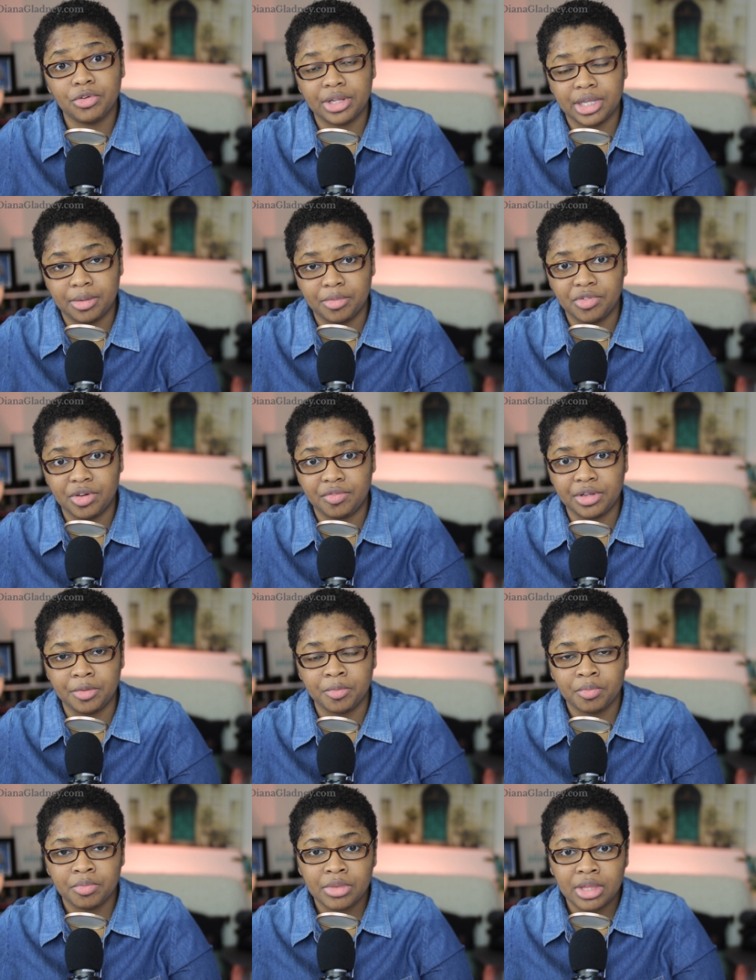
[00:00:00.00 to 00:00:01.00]
for the
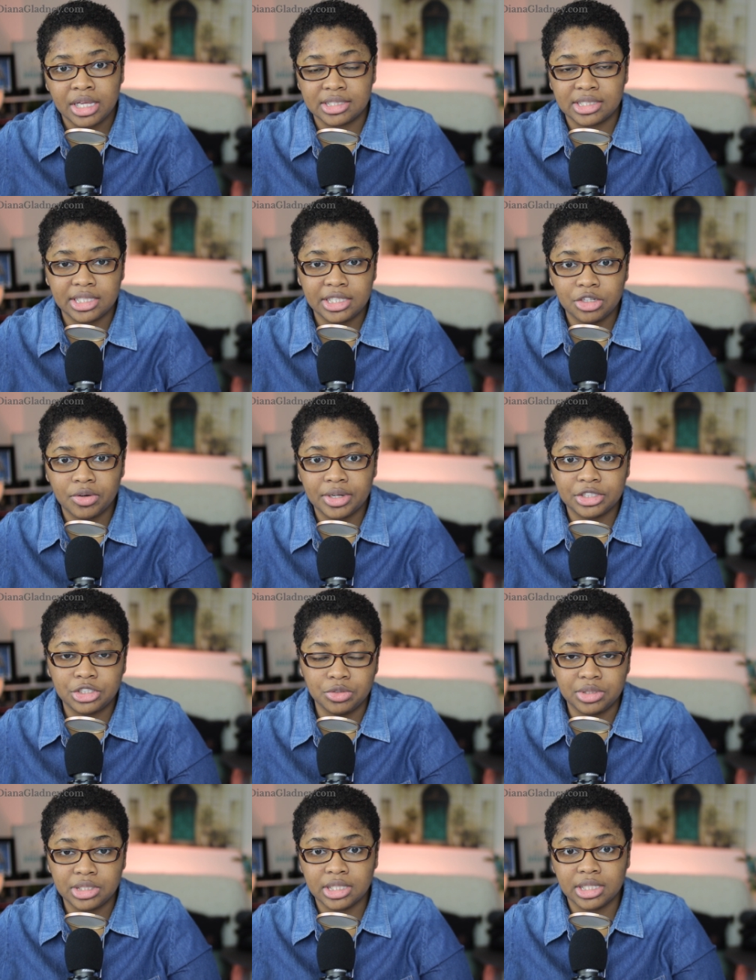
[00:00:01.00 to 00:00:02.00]
M50 is the
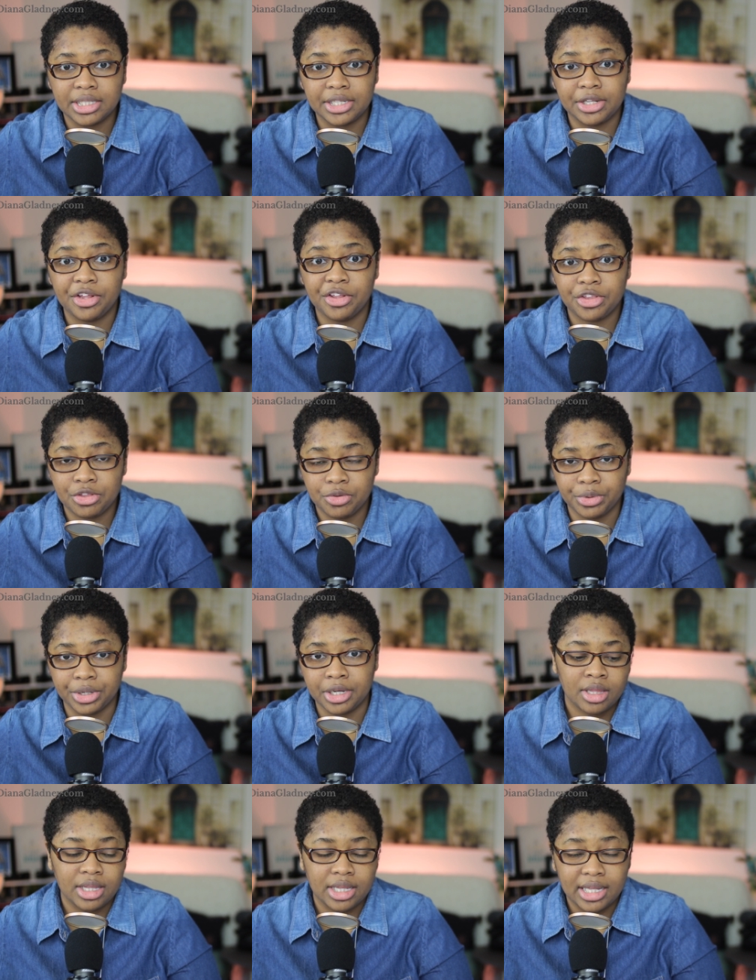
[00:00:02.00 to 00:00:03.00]
EOS Utility 3.